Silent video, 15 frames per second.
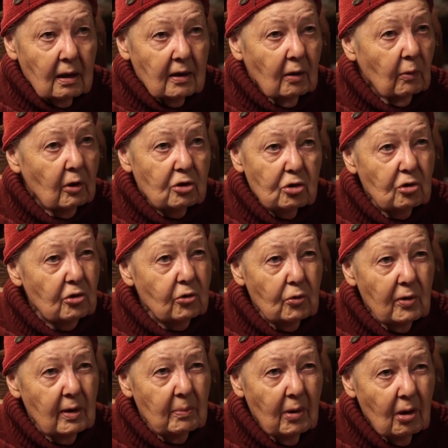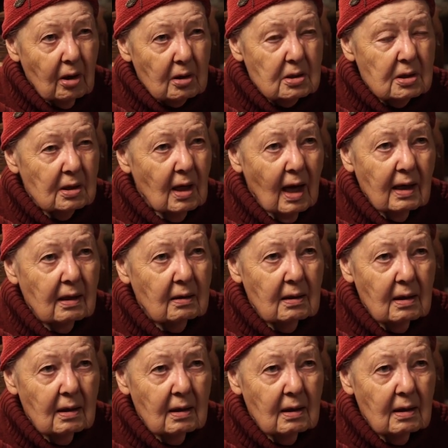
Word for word: There were two or three books, and I could